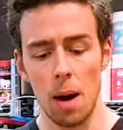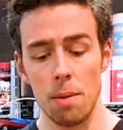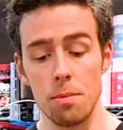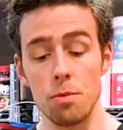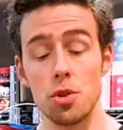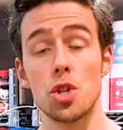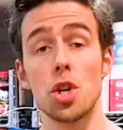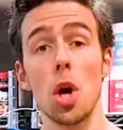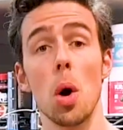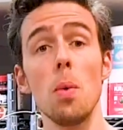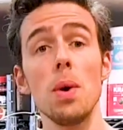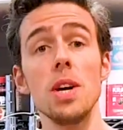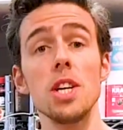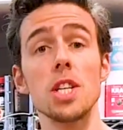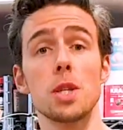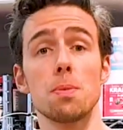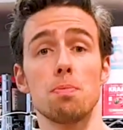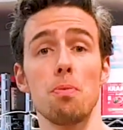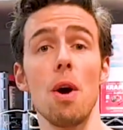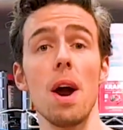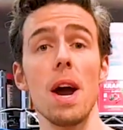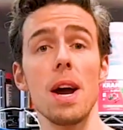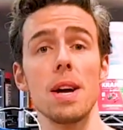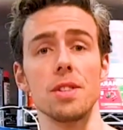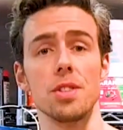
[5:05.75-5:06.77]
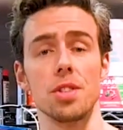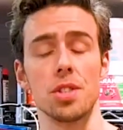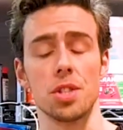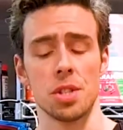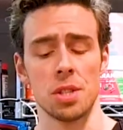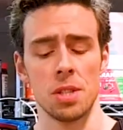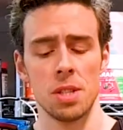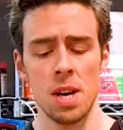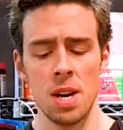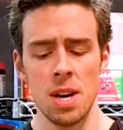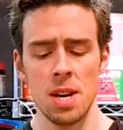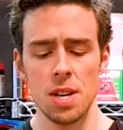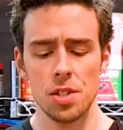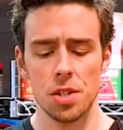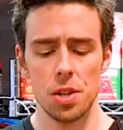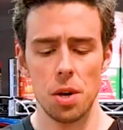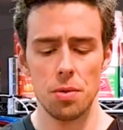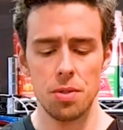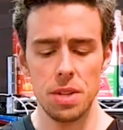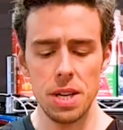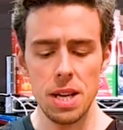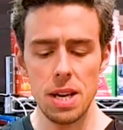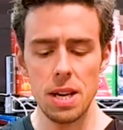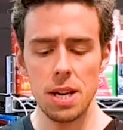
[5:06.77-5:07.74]
Joey spreads. So
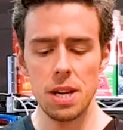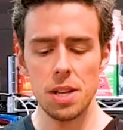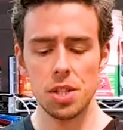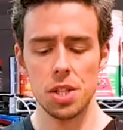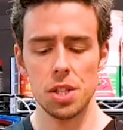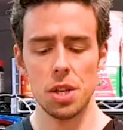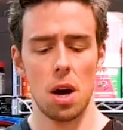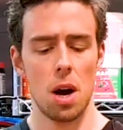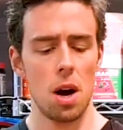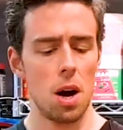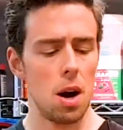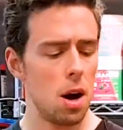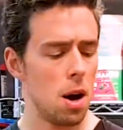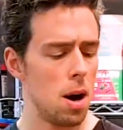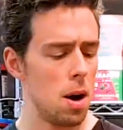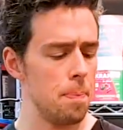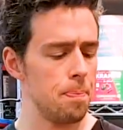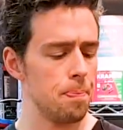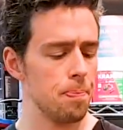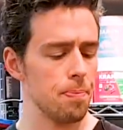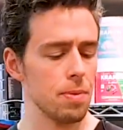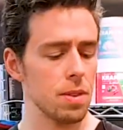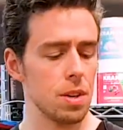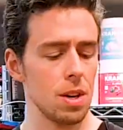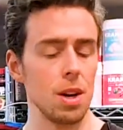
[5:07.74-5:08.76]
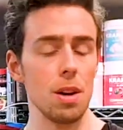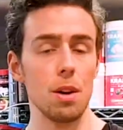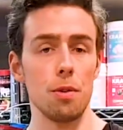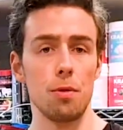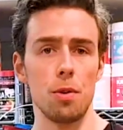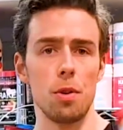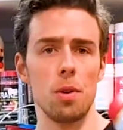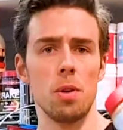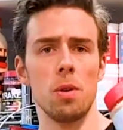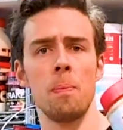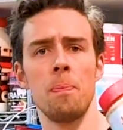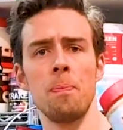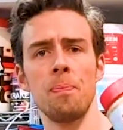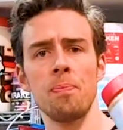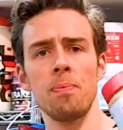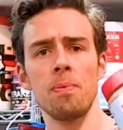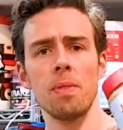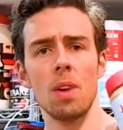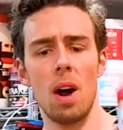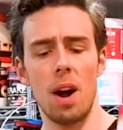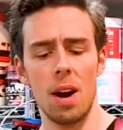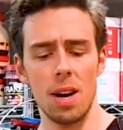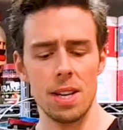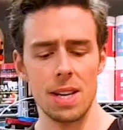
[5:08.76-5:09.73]
these are colourful,
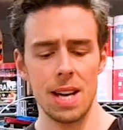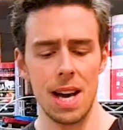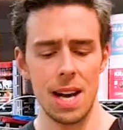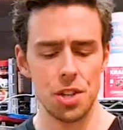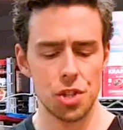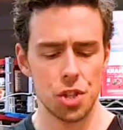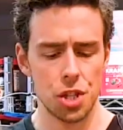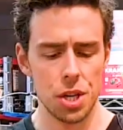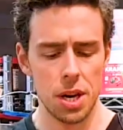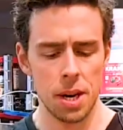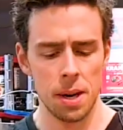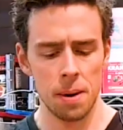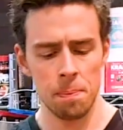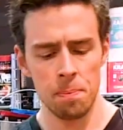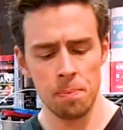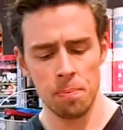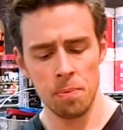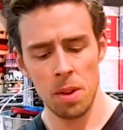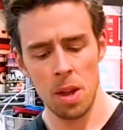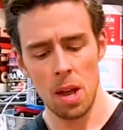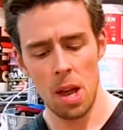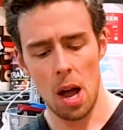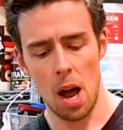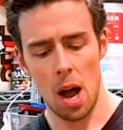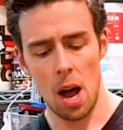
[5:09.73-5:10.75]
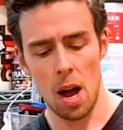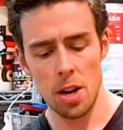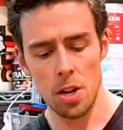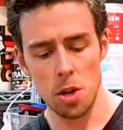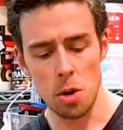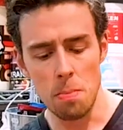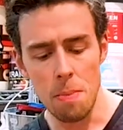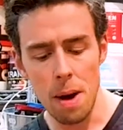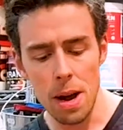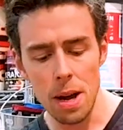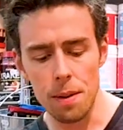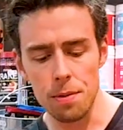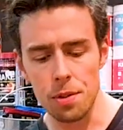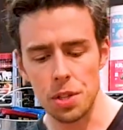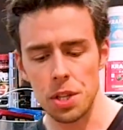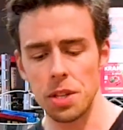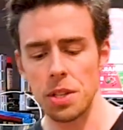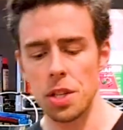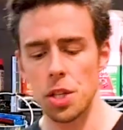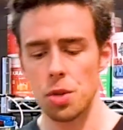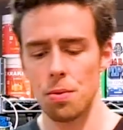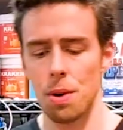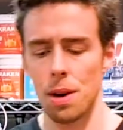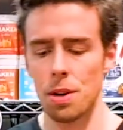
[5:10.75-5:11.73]
eye-catching, You may have seen
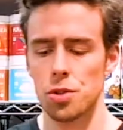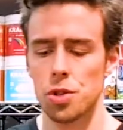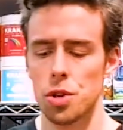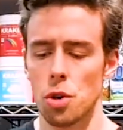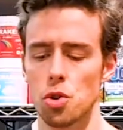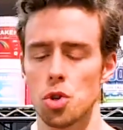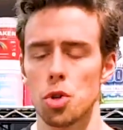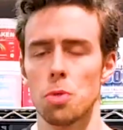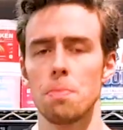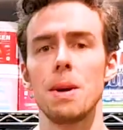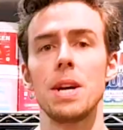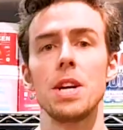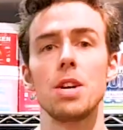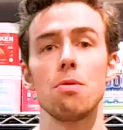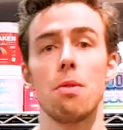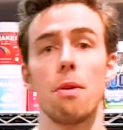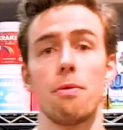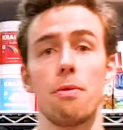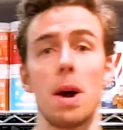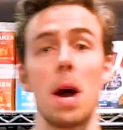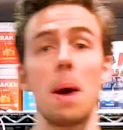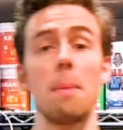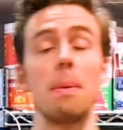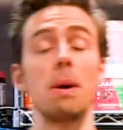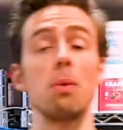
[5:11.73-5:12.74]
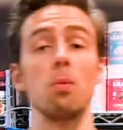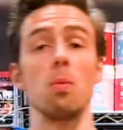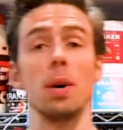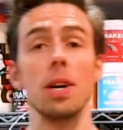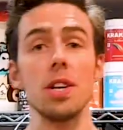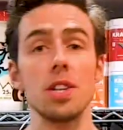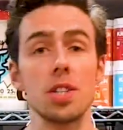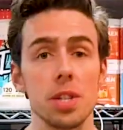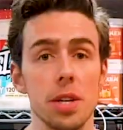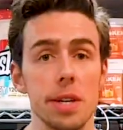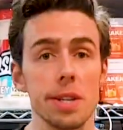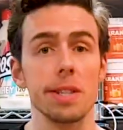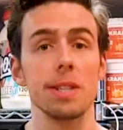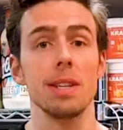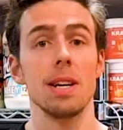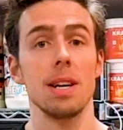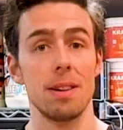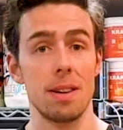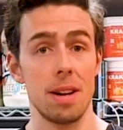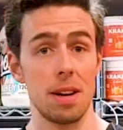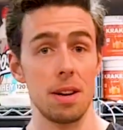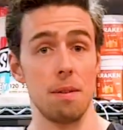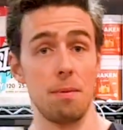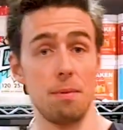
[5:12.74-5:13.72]
these around social media a fair bit. We certainly
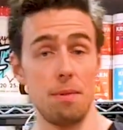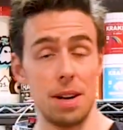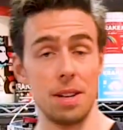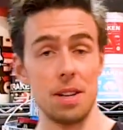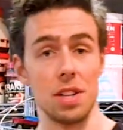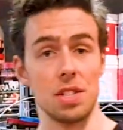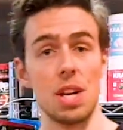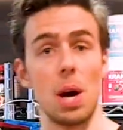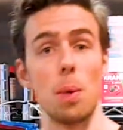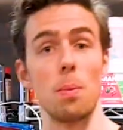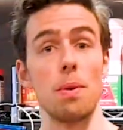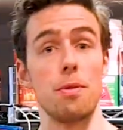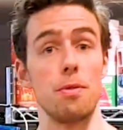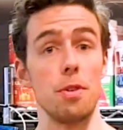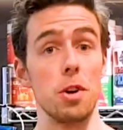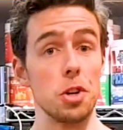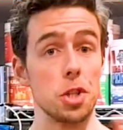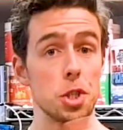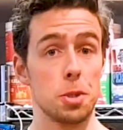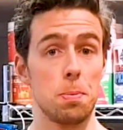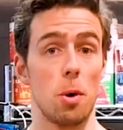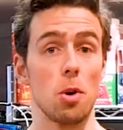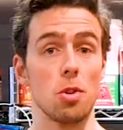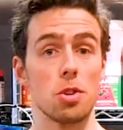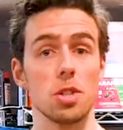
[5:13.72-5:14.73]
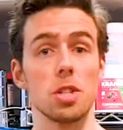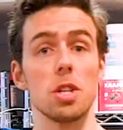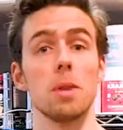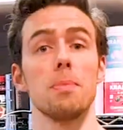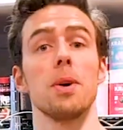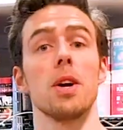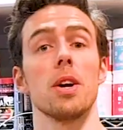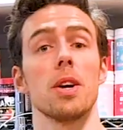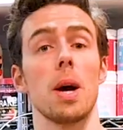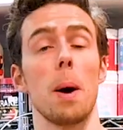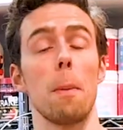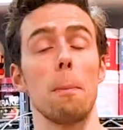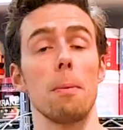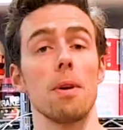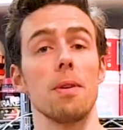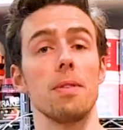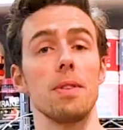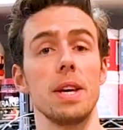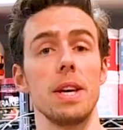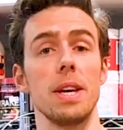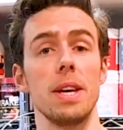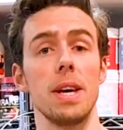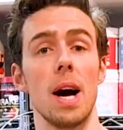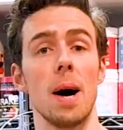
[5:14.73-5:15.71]
did. In fact, that's how we first spotted them on a couple of
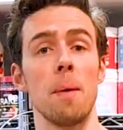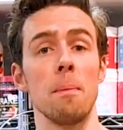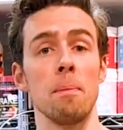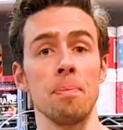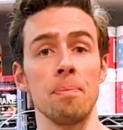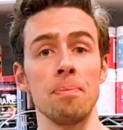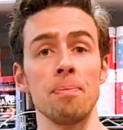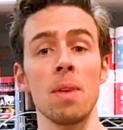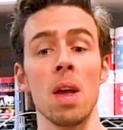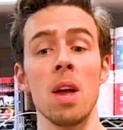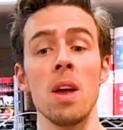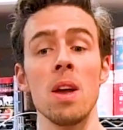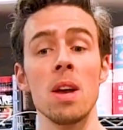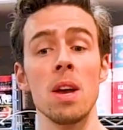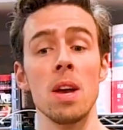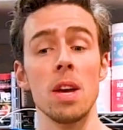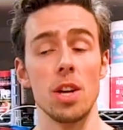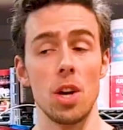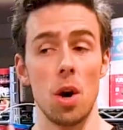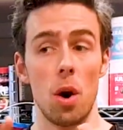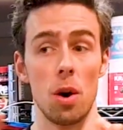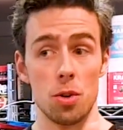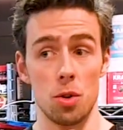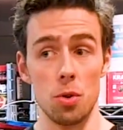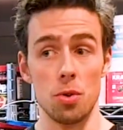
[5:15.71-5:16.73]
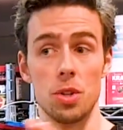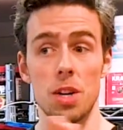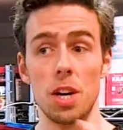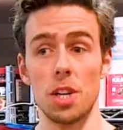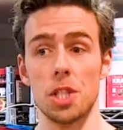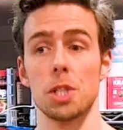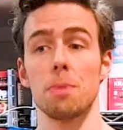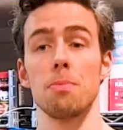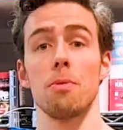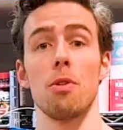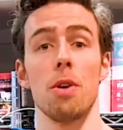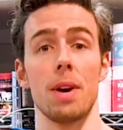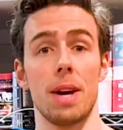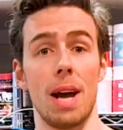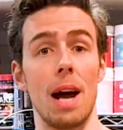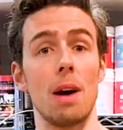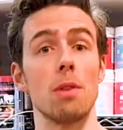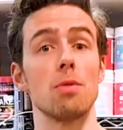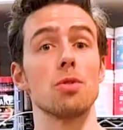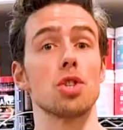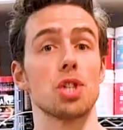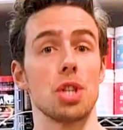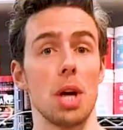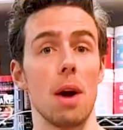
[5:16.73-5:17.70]
the, our good customer
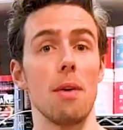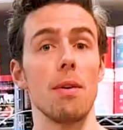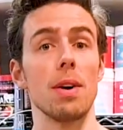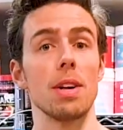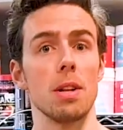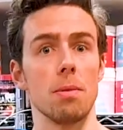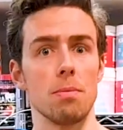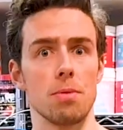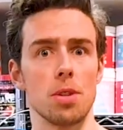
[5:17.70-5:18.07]
accounts sharing them.